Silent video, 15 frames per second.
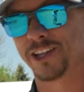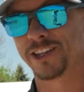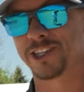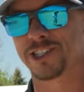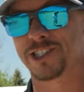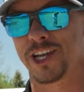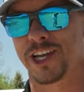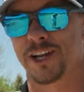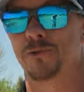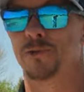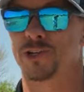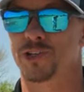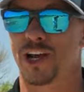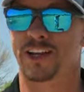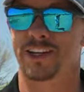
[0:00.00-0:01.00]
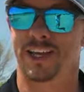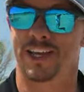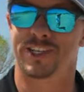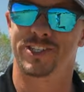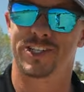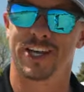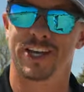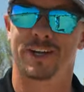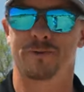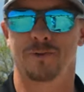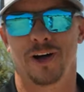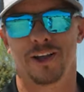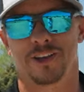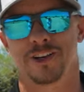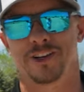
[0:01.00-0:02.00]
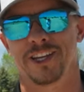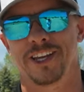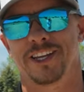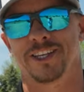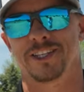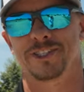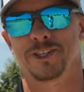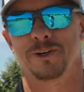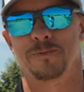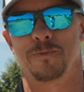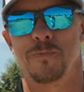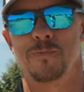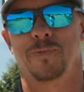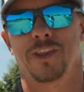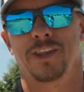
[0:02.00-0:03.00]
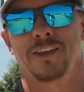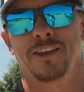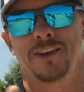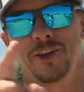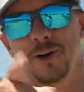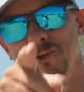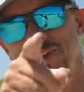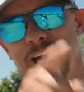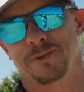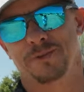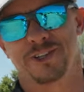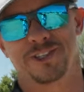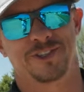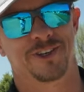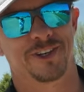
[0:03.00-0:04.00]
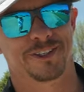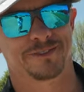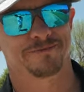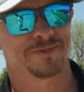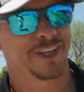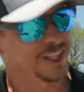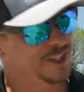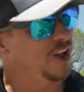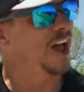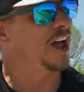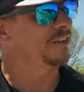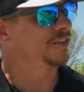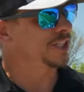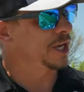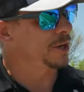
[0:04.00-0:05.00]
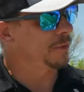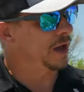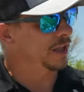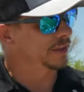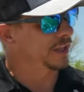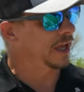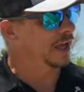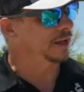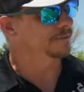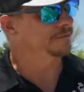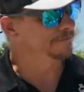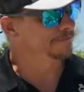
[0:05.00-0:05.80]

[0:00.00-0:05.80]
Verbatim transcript: on this channel. We're trying to educate while entertaining. So no, Dan wasn't drunk. That's all I have to say about that.